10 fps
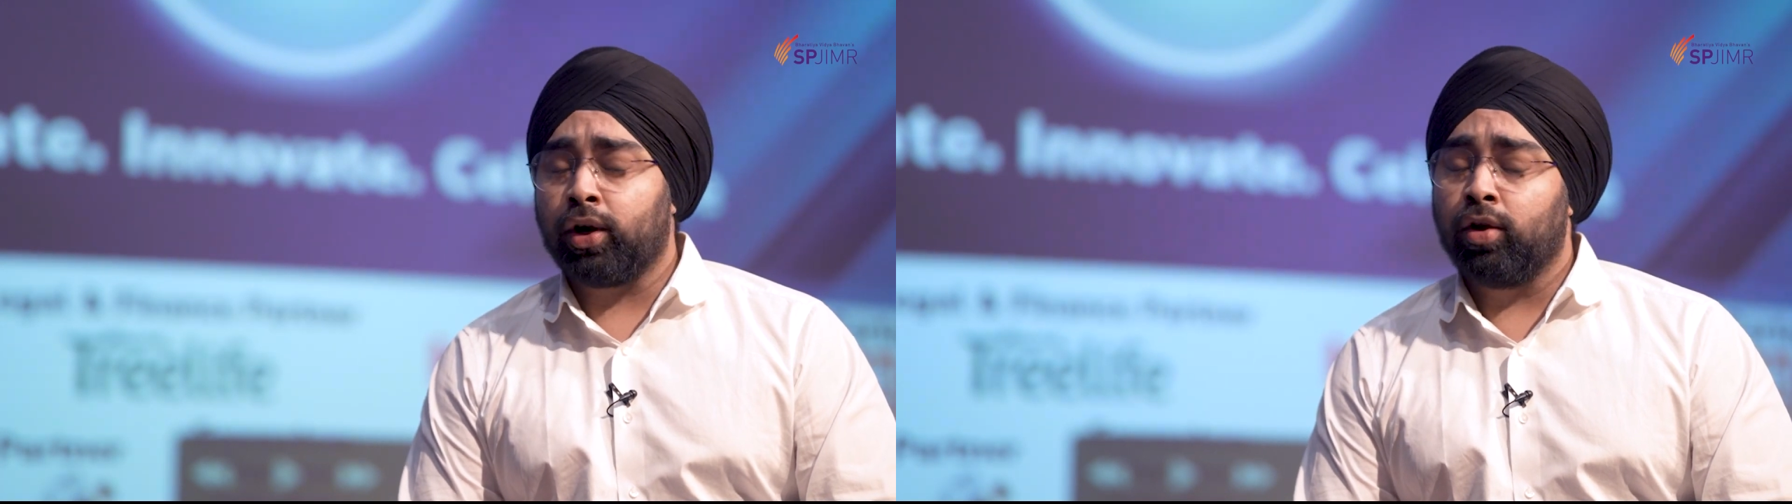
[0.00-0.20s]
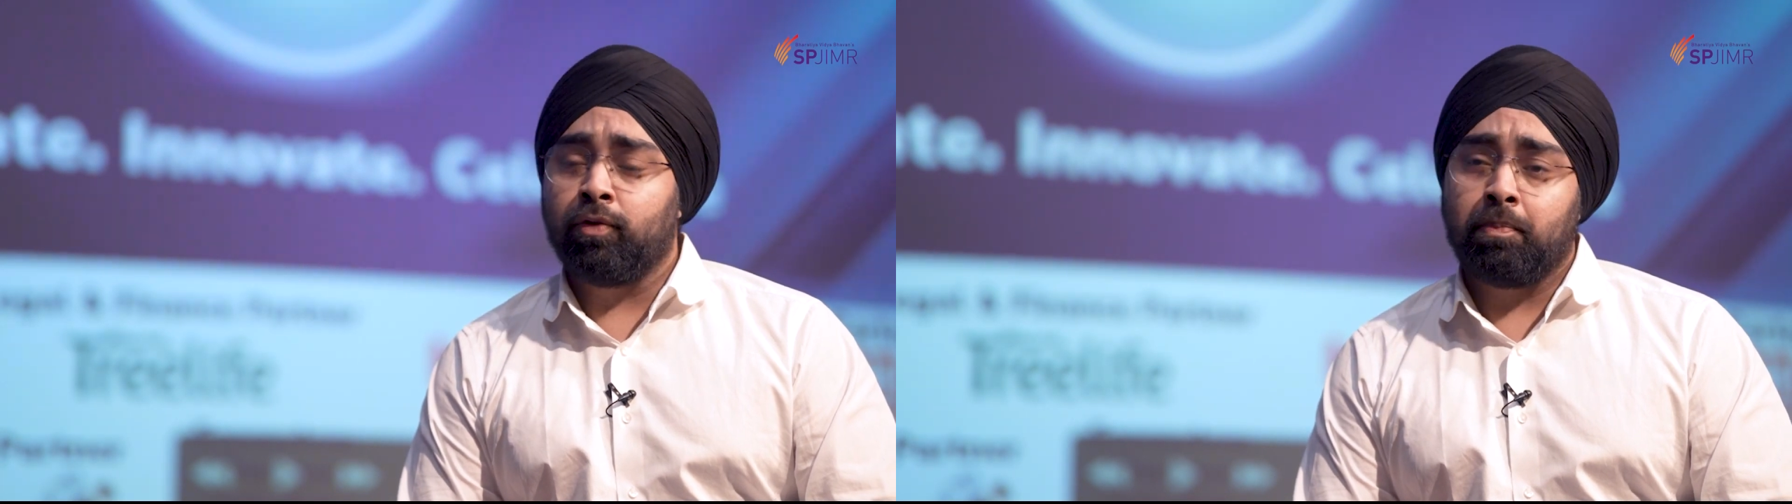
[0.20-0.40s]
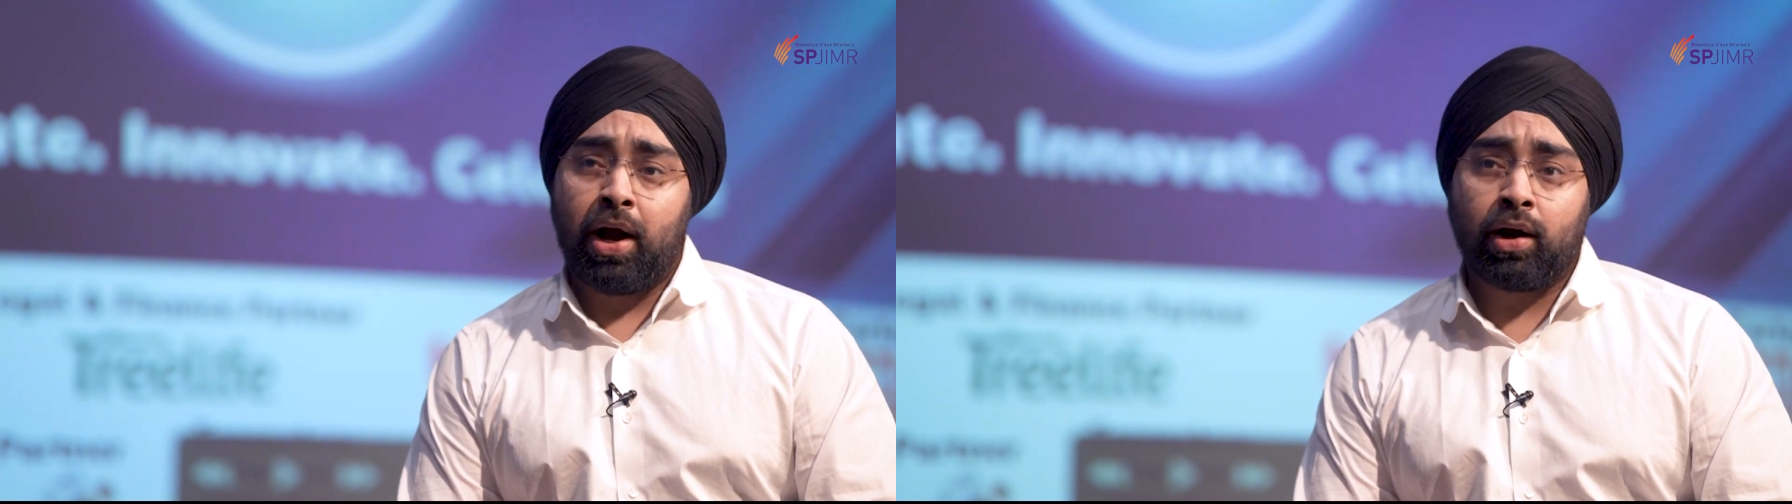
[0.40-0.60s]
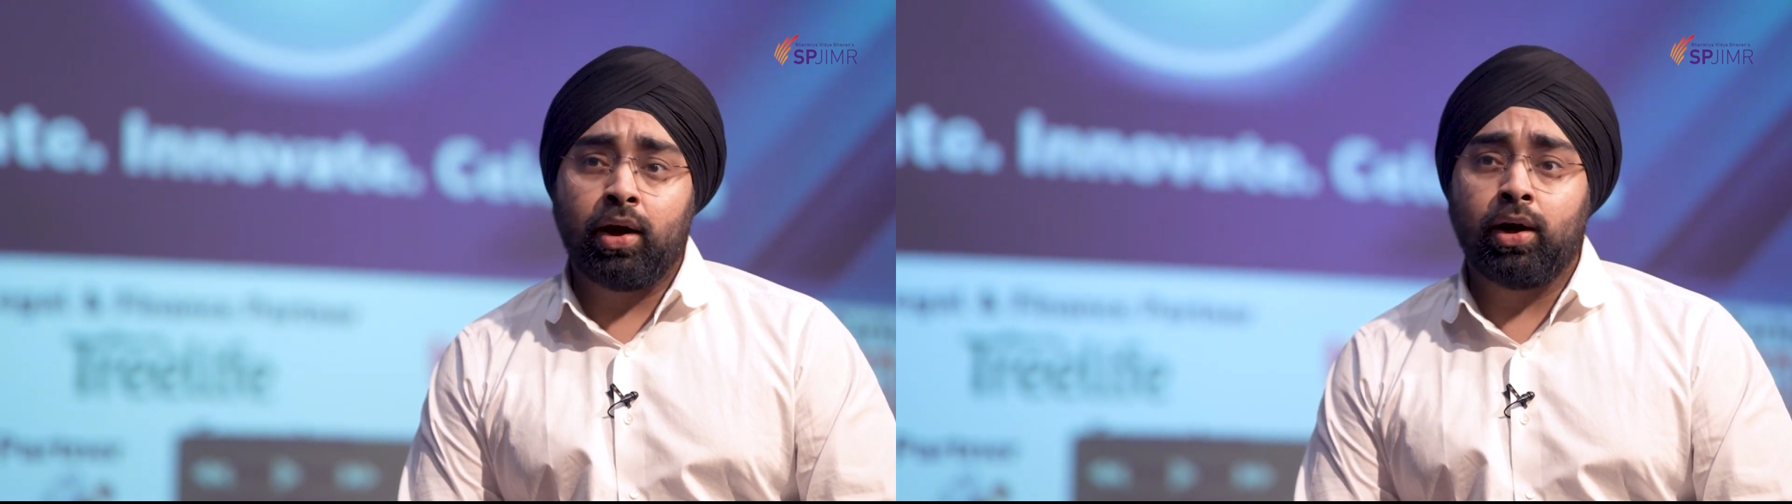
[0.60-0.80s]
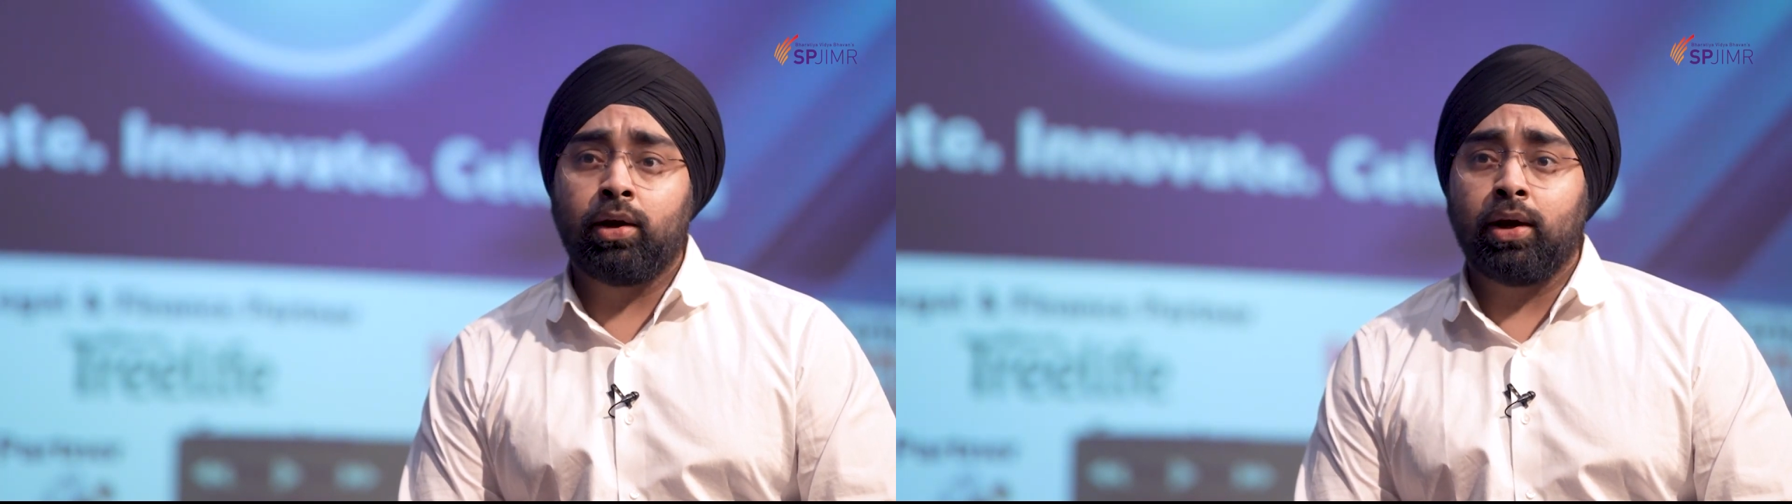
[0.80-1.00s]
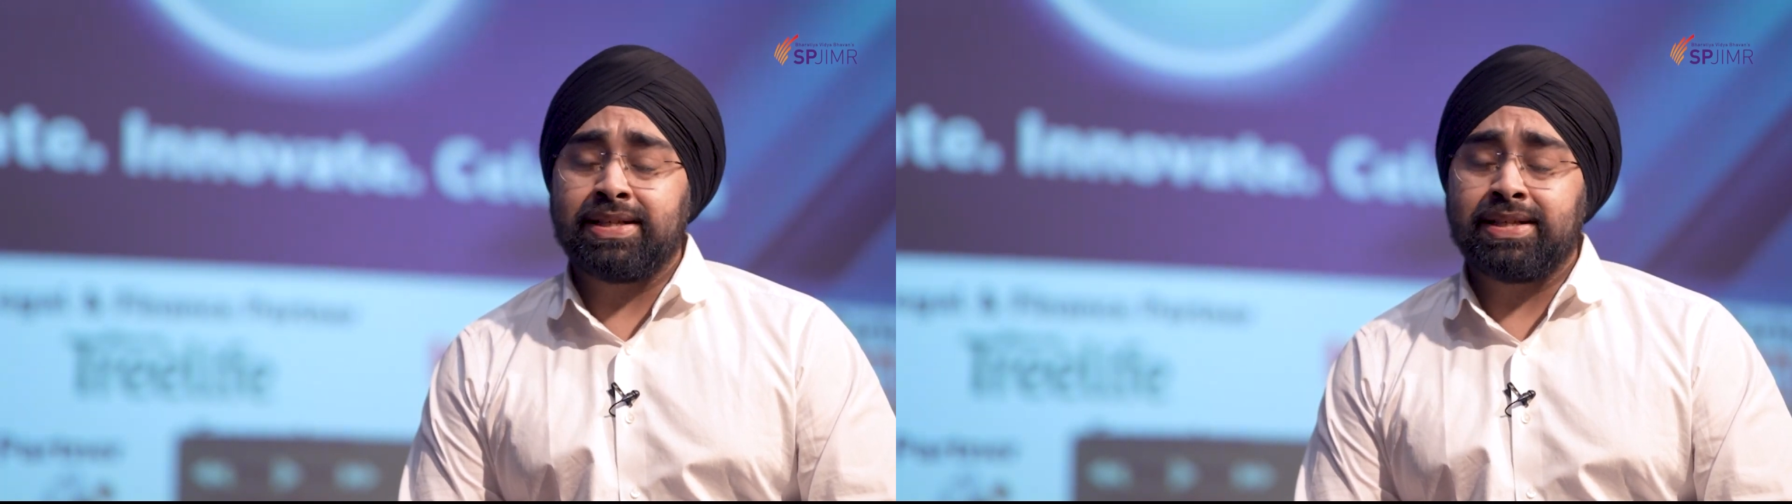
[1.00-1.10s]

kind of a market